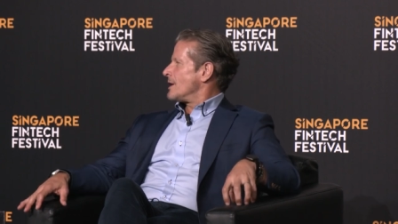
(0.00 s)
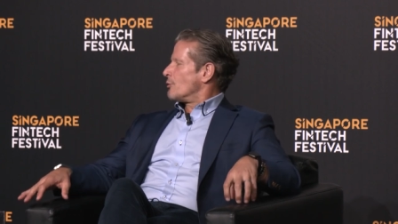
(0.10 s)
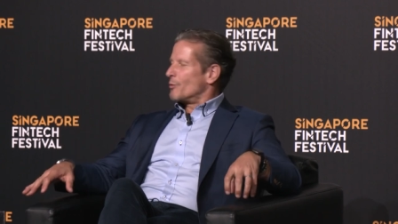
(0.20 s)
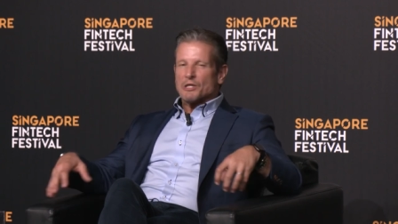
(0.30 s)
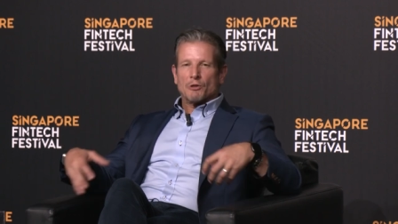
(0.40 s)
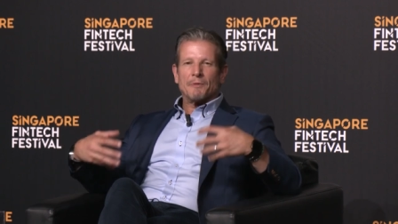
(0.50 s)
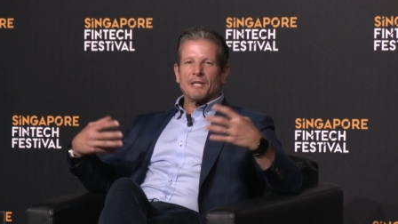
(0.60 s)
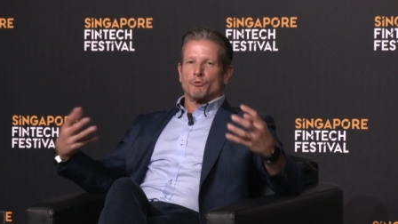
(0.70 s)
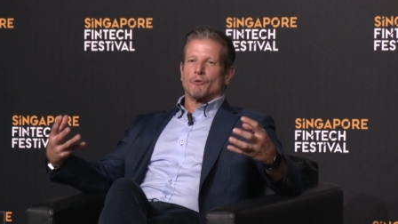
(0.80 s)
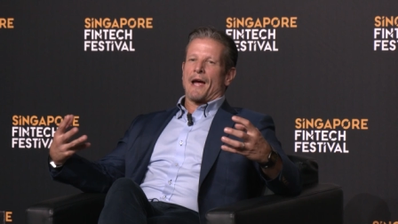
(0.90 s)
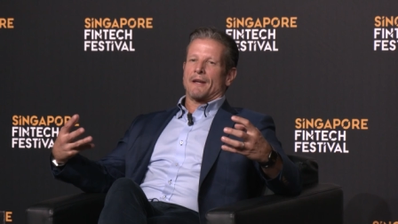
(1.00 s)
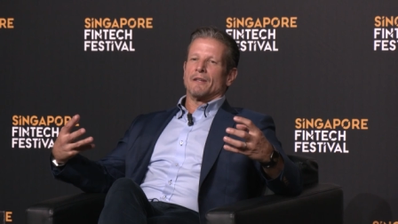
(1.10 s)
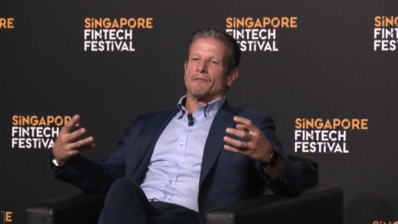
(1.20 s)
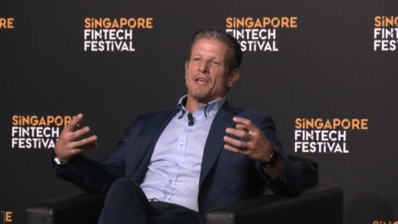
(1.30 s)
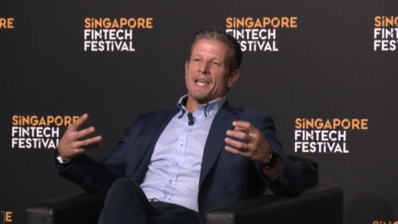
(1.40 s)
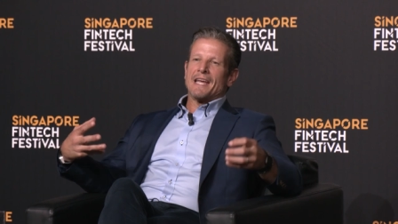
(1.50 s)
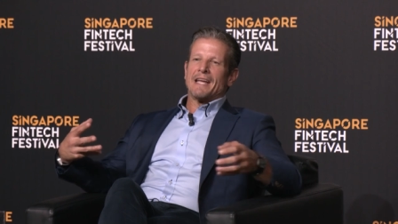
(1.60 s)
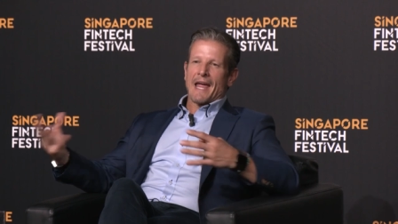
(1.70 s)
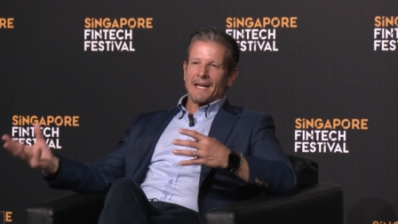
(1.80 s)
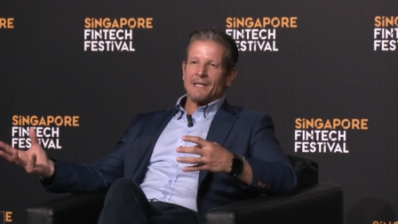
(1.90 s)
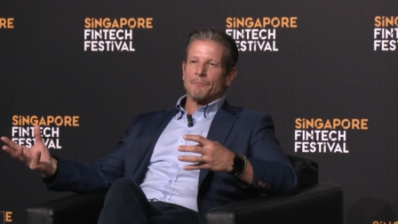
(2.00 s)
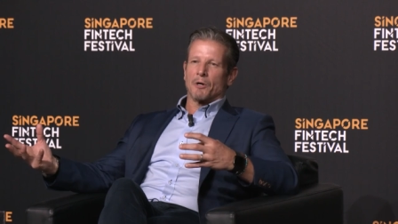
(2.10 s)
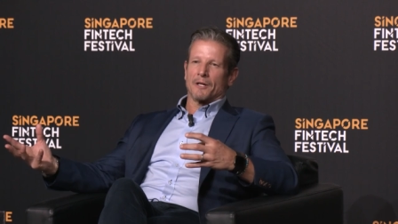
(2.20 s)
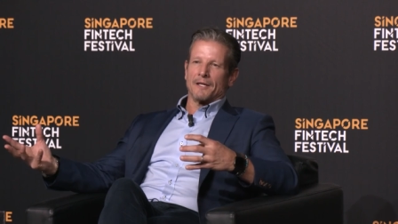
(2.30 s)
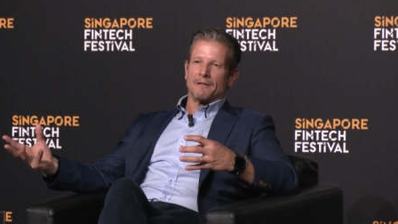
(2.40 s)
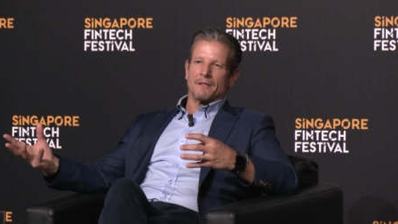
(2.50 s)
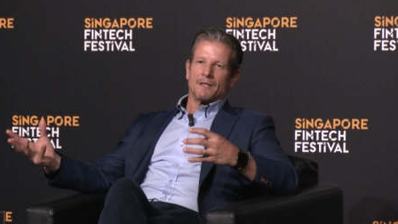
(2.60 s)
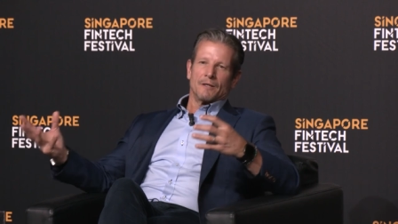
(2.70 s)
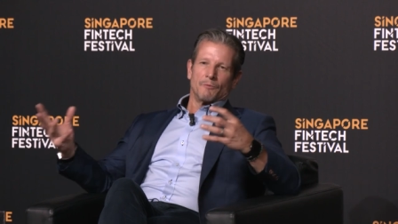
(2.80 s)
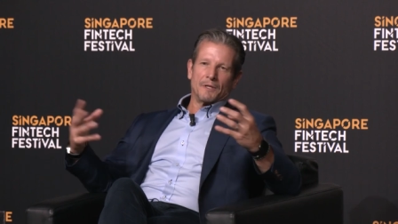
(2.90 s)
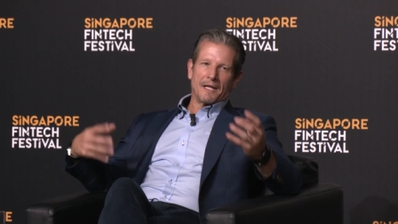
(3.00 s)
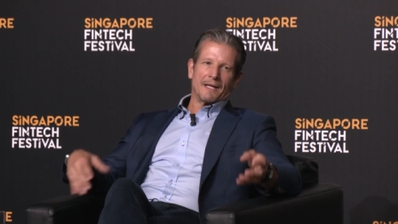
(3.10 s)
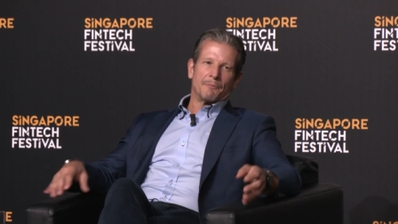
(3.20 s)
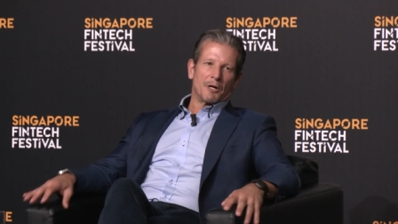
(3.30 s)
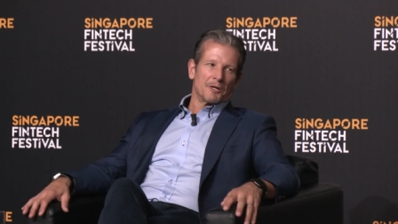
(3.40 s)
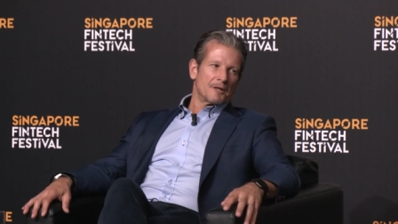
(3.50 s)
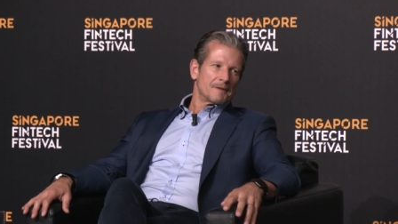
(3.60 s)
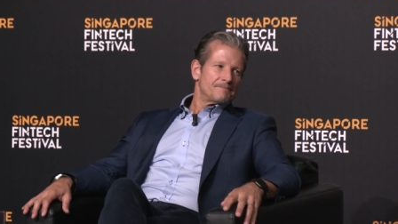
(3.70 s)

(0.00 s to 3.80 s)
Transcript: we should be attractive in any market with any partner.